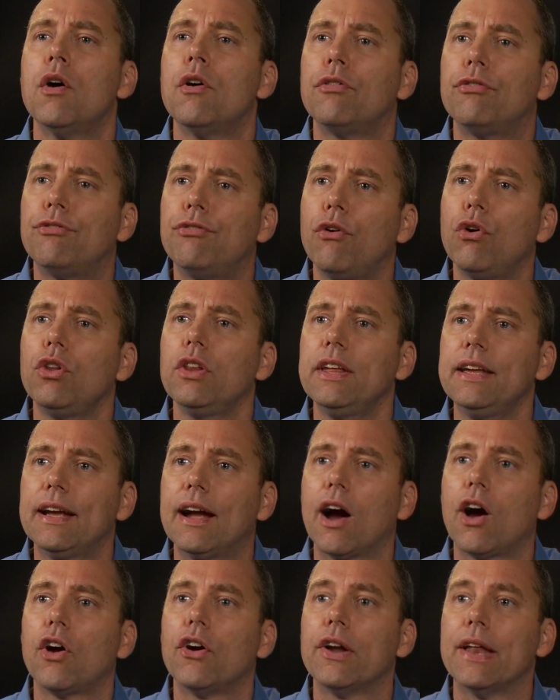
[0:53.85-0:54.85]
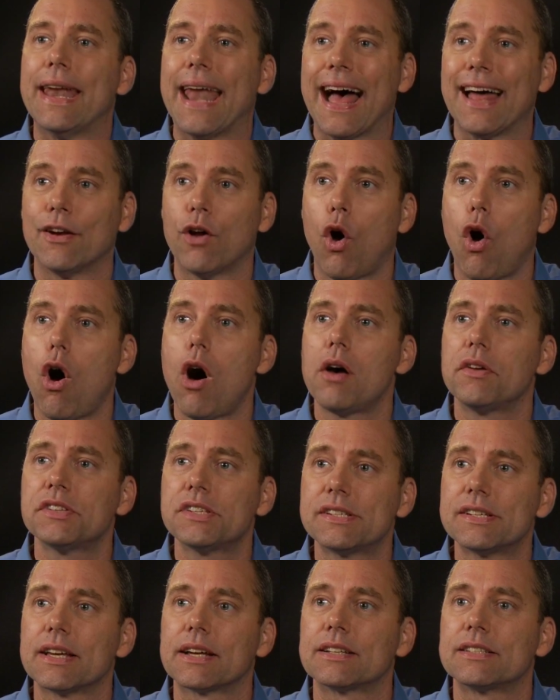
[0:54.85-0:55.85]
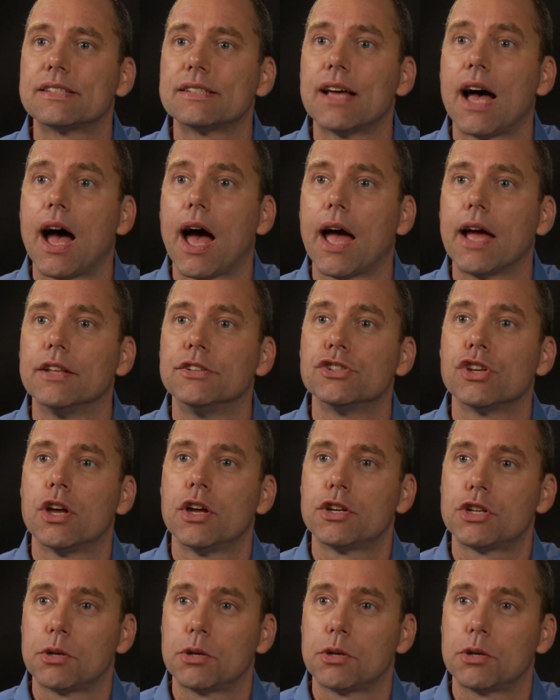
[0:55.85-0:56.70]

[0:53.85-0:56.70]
fully guarded on all six sides